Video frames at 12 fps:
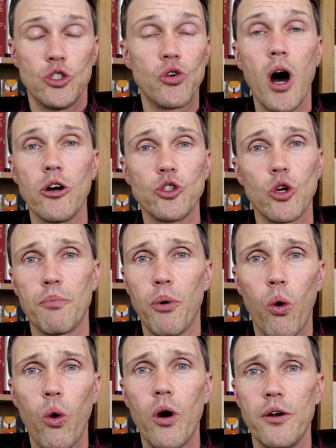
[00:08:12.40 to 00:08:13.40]
drugs or
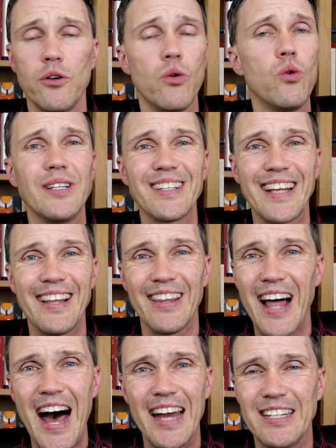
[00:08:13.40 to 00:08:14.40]
porn, who doesn't
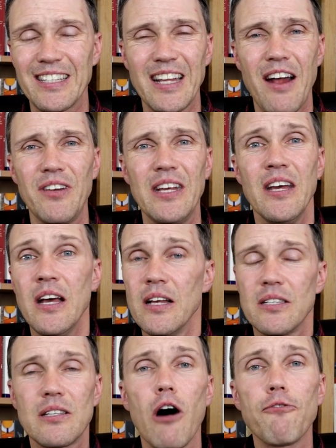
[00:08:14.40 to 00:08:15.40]
lie, doesn't have any
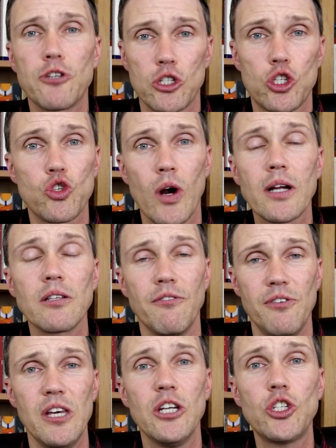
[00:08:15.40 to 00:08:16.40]
self
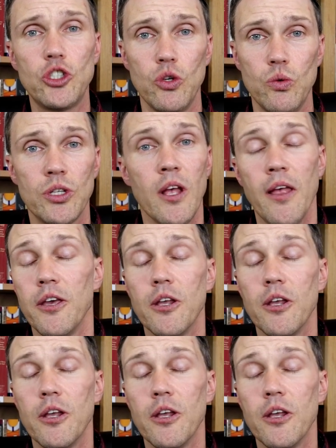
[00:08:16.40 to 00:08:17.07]
destructive issues.